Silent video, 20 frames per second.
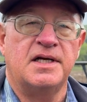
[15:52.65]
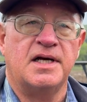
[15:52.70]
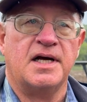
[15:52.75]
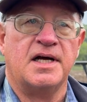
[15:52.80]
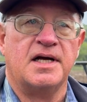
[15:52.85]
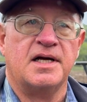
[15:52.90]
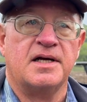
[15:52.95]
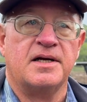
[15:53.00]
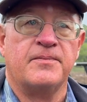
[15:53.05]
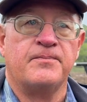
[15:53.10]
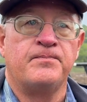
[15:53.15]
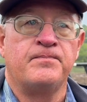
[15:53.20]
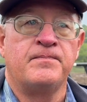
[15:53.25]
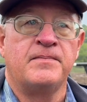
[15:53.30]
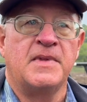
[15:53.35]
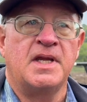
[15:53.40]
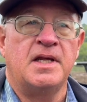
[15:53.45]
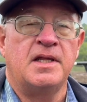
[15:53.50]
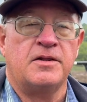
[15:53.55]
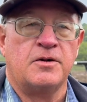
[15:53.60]
the
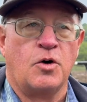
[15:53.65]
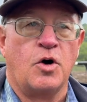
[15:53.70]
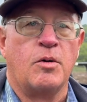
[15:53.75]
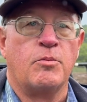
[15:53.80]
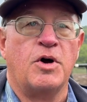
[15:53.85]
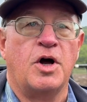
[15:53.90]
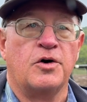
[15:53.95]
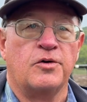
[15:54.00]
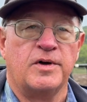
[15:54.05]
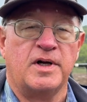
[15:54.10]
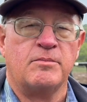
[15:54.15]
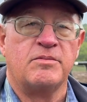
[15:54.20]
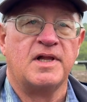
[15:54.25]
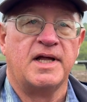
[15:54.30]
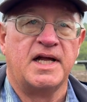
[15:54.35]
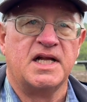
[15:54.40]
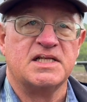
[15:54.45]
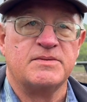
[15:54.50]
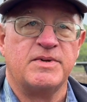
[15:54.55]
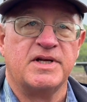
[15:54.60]
hormonal
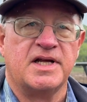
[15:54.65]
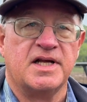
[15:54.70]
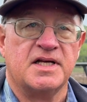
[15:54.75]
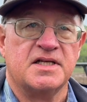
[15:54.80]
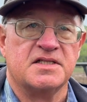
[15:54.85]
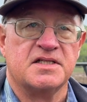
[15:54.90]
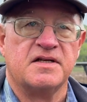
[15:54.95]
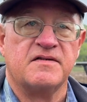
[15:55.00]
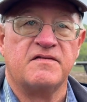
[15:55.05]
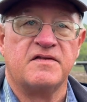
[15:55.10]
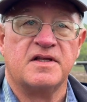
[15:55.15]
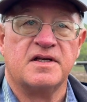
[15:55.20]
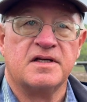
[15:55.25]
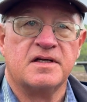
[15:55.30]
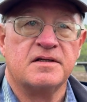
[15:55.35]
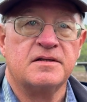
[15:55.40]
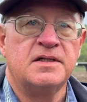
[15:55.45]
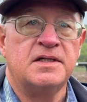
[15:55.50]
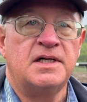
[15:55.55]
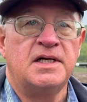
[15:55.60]
implants, because of
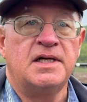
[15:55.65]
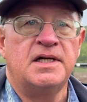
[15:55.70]
the